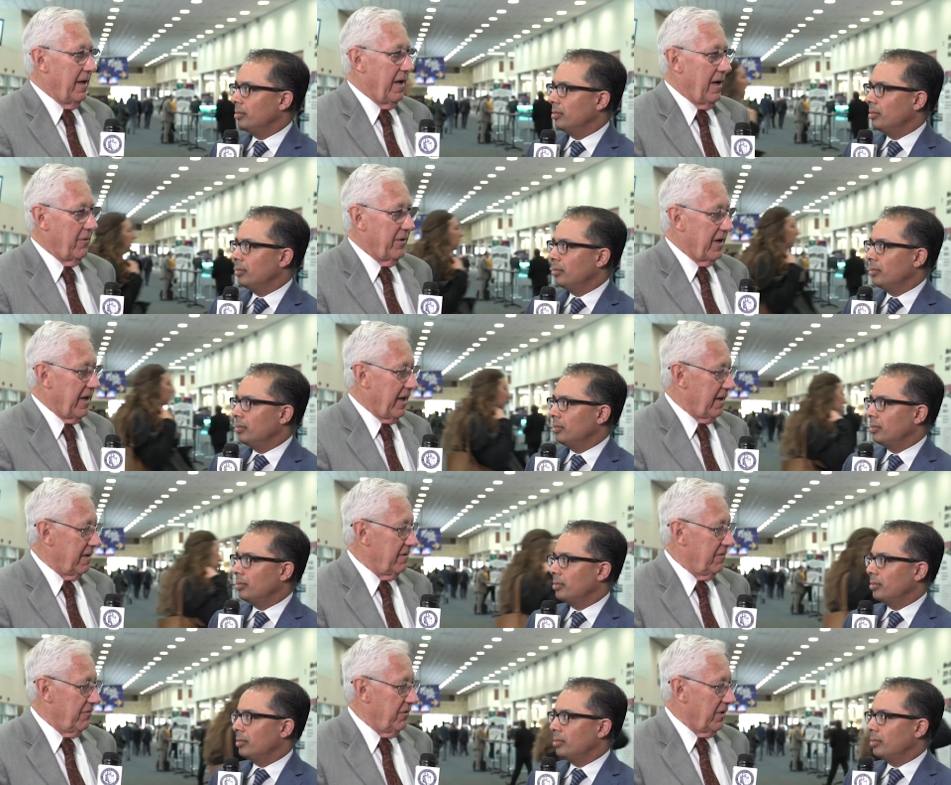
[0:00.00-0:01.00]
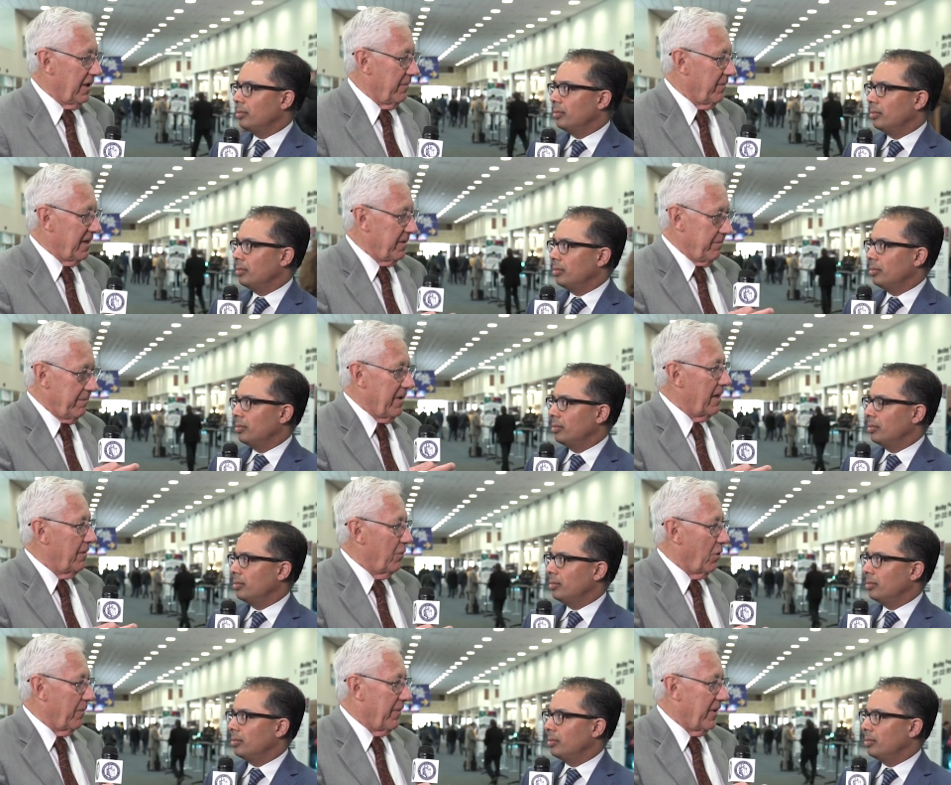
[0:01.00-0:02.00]
Speaker 1: how we get really many
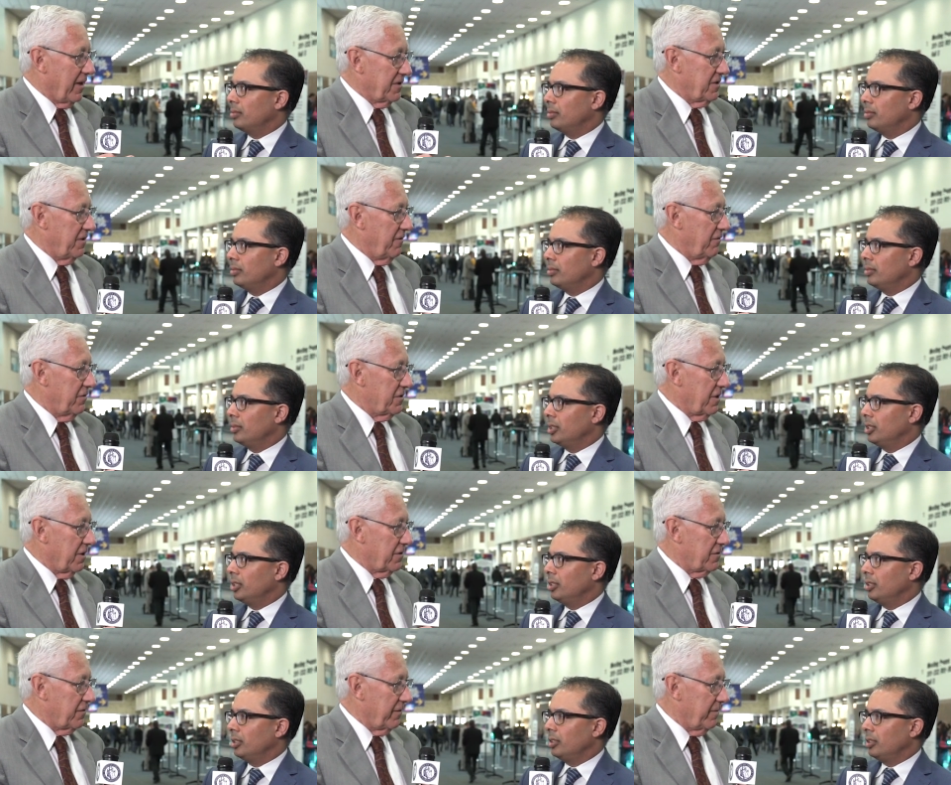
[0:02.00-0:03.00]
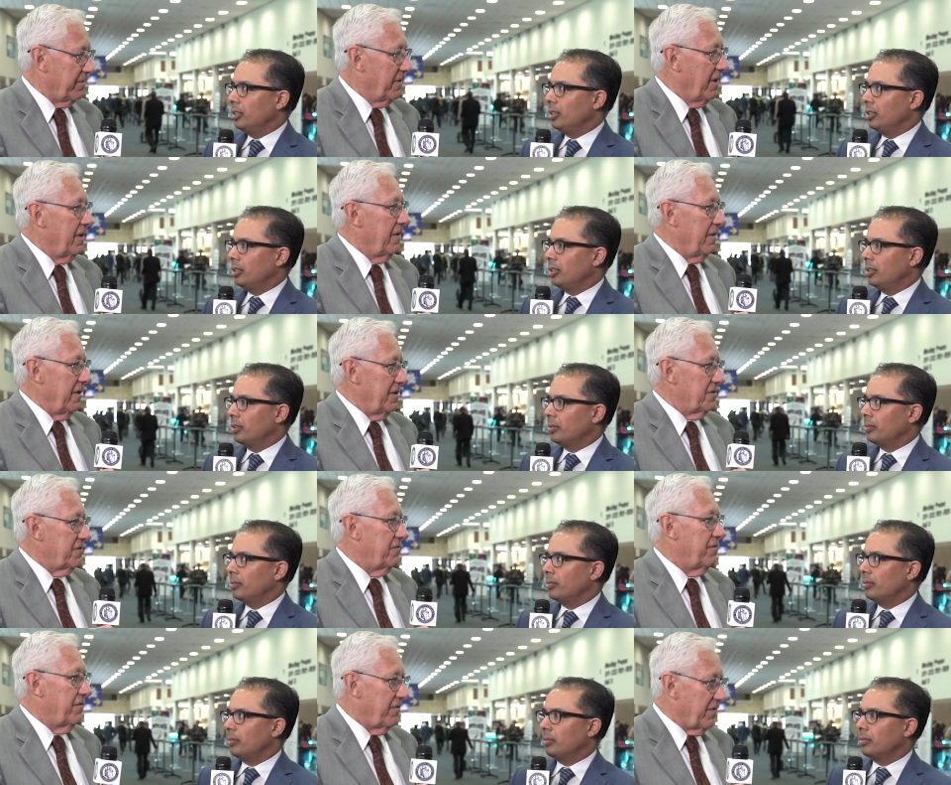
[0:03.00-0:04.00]
more positive results from these
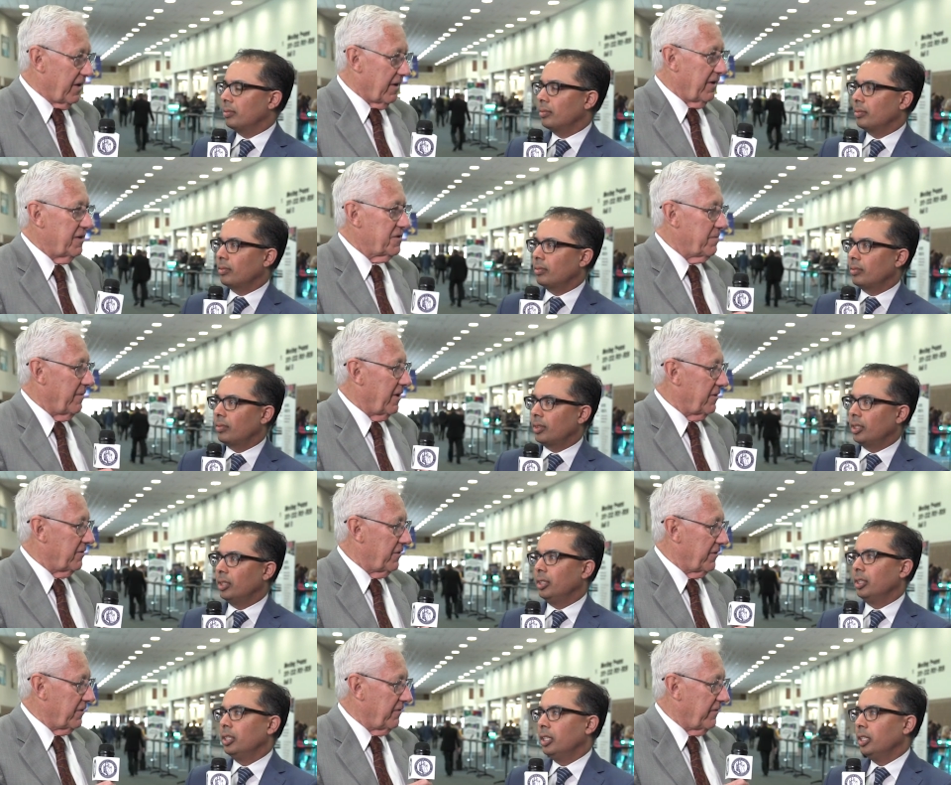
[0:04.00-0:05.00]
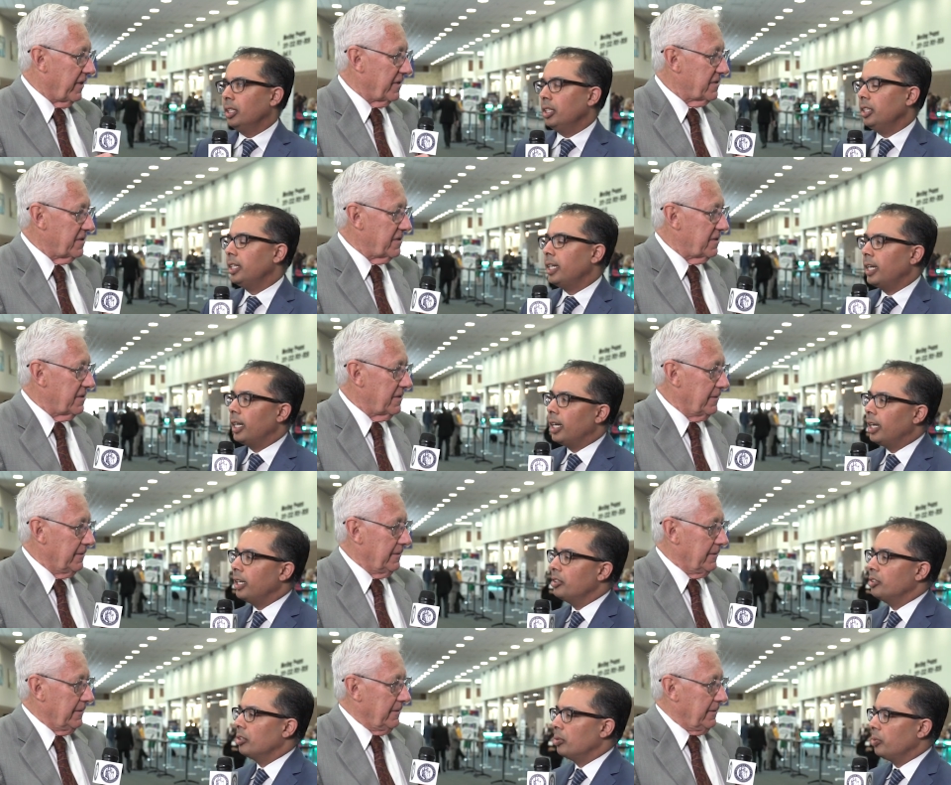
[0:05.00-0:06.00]
various monitoring devices. Yeah,
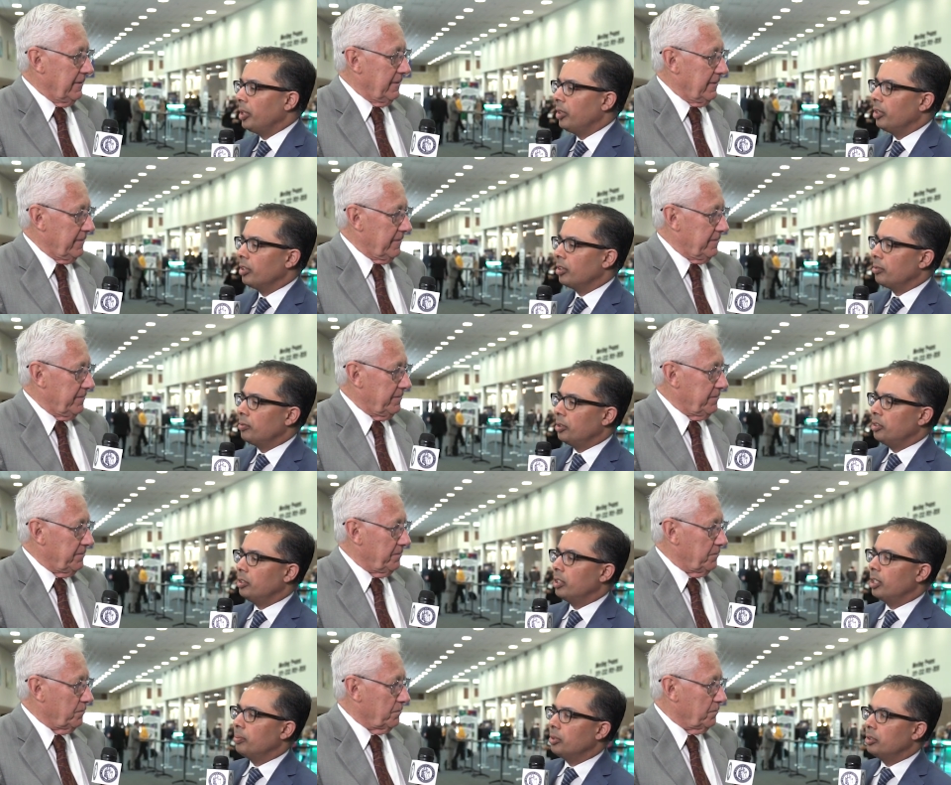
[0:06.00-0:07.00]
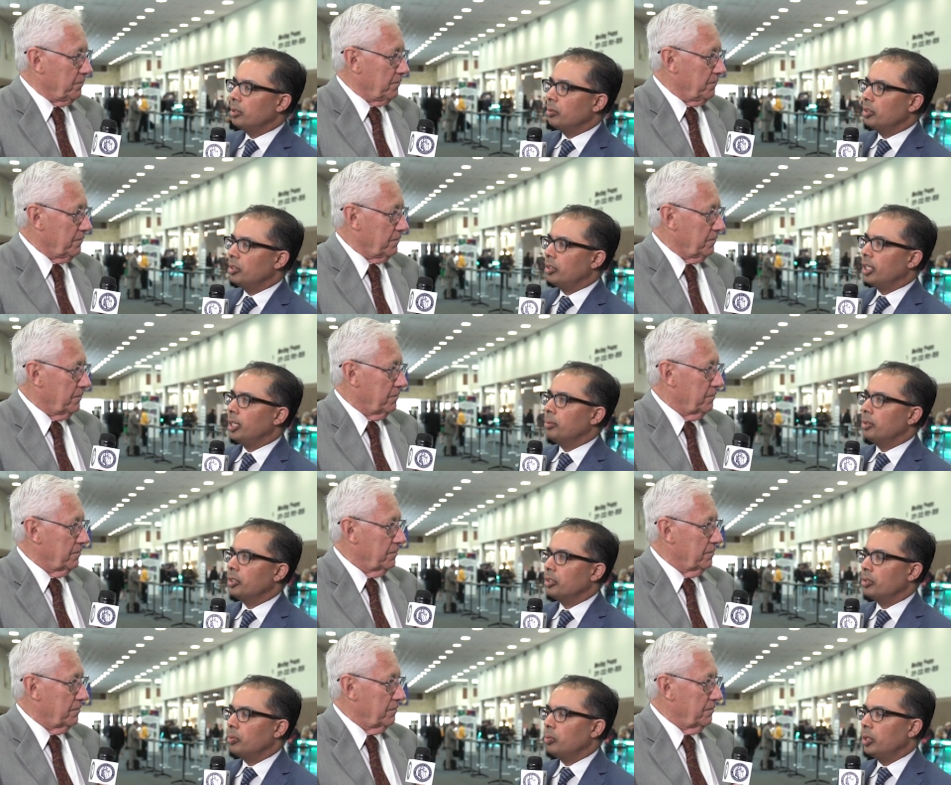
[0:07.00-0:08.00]
Speaker 2: and so we think the first step is to
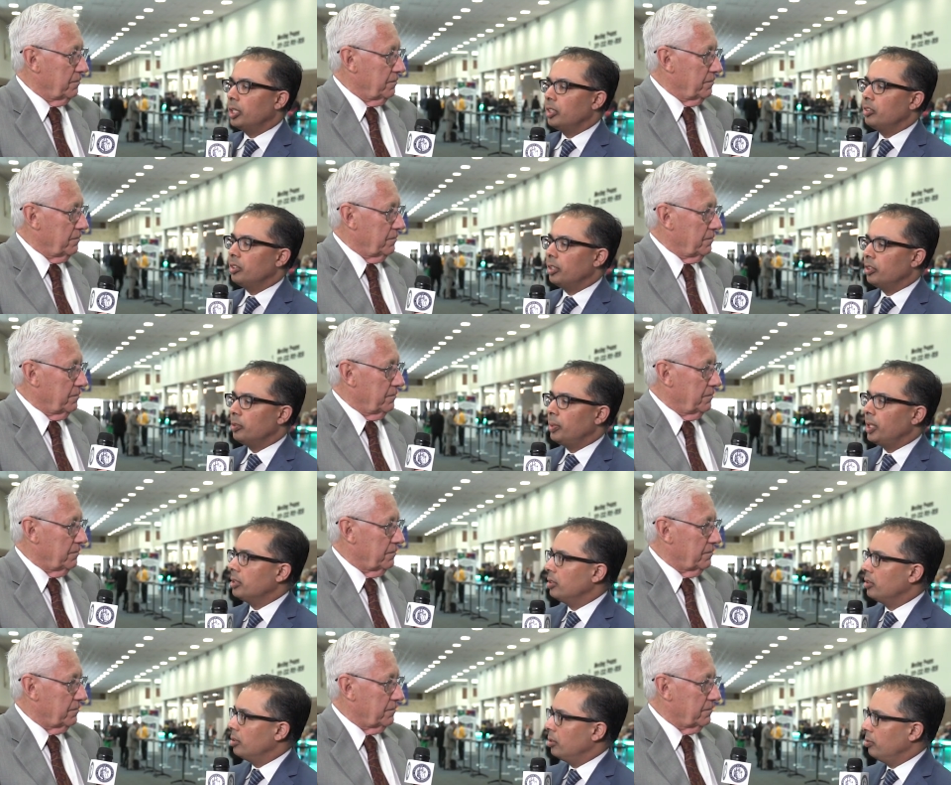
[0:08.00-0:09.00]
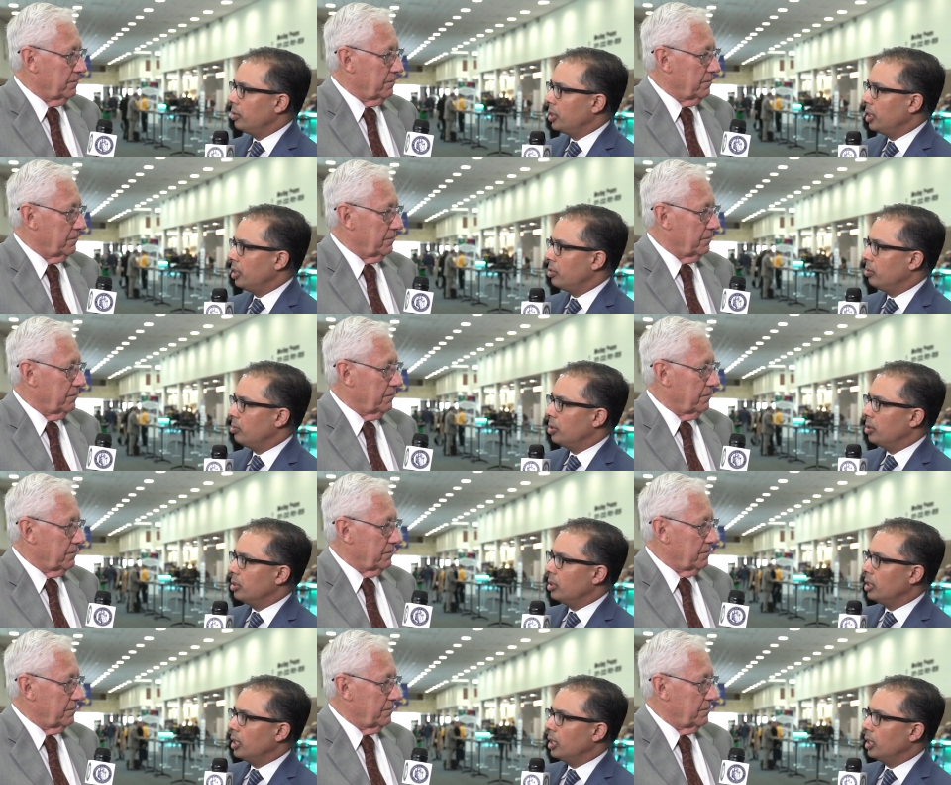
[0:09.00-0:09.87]
establish what is the expected notification burden,